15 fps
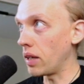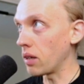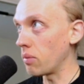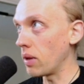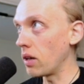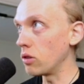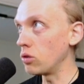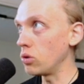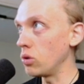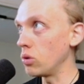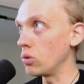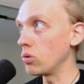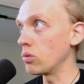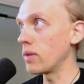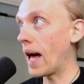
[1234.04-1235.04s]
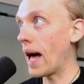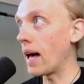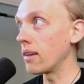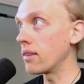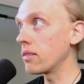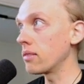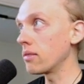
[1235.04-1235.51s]
better to
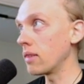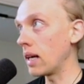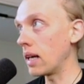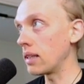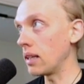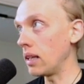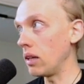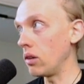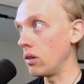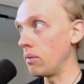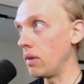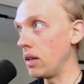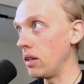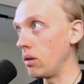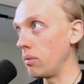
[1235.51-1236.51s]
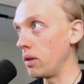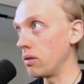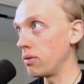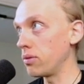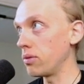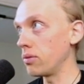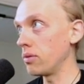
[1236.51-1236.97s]
add a little bit
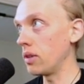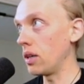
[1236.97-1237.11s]
of